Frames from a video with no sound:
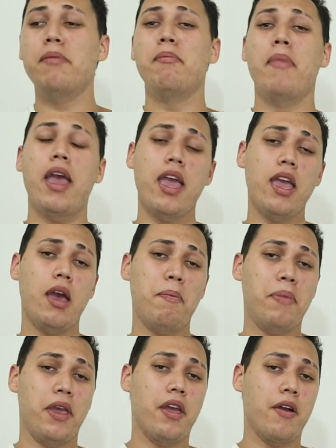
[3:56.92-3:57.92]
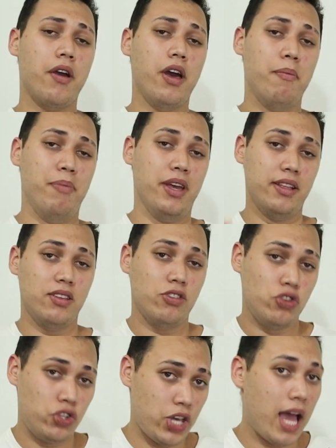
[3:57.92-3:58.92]
may appear a bit
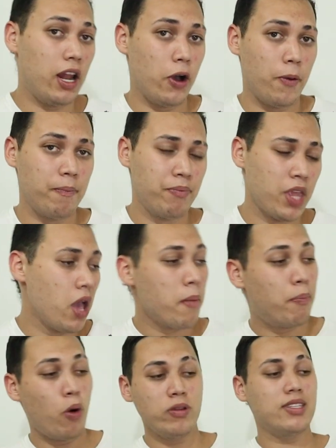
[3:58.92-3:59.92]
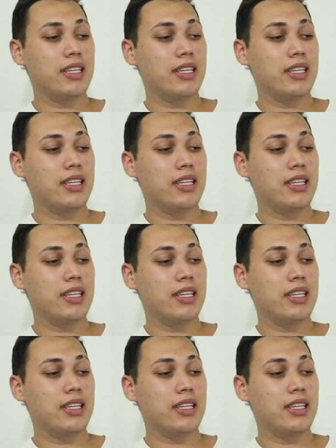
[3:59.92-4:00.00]
shallow. Port